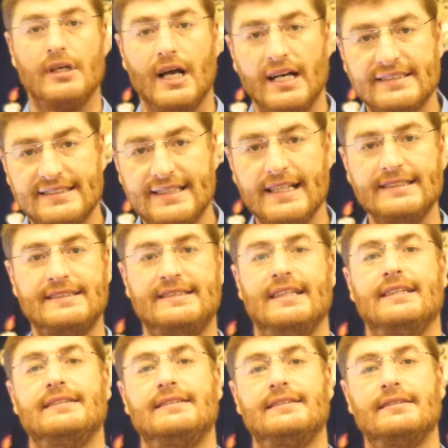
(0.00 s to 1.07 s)
A
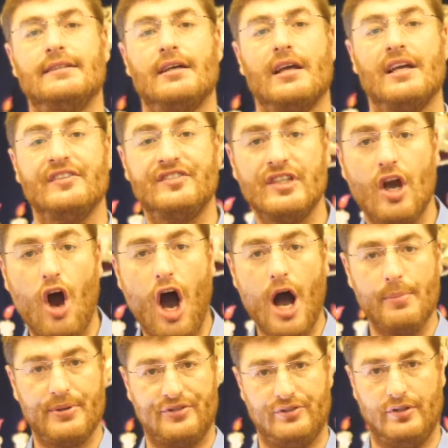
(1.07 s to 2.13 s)
census is the
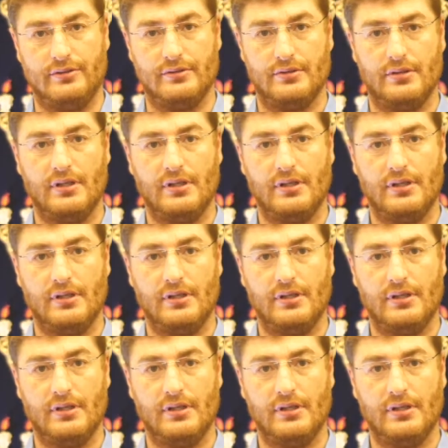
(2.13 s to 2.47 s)
opposite.